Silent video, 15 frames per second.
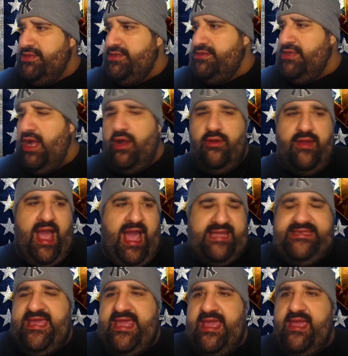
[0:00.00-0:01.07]
Yo, I
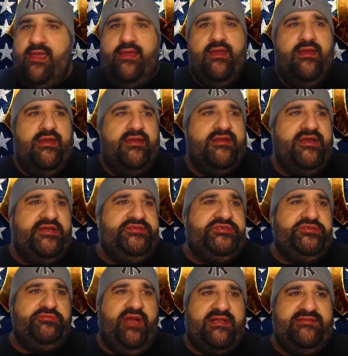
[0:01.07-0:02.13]
can't
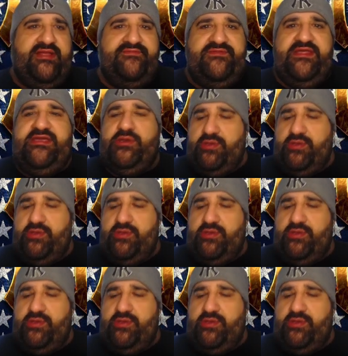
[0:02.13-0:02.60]
constructively